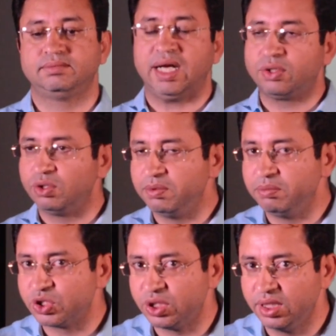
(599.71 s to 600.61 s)
That could be
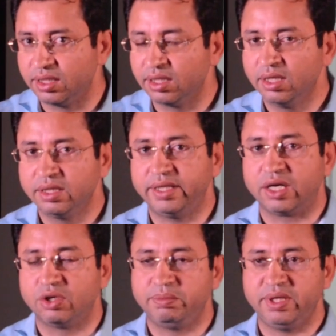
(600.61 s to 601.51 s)
machine,
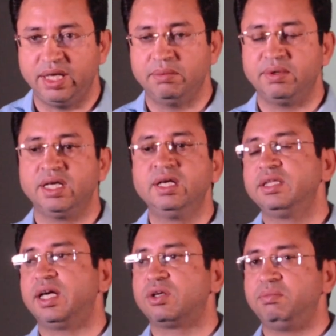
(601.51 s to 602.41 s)
that could be
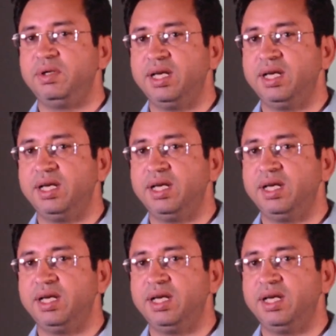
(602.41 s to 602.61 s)
labor, that could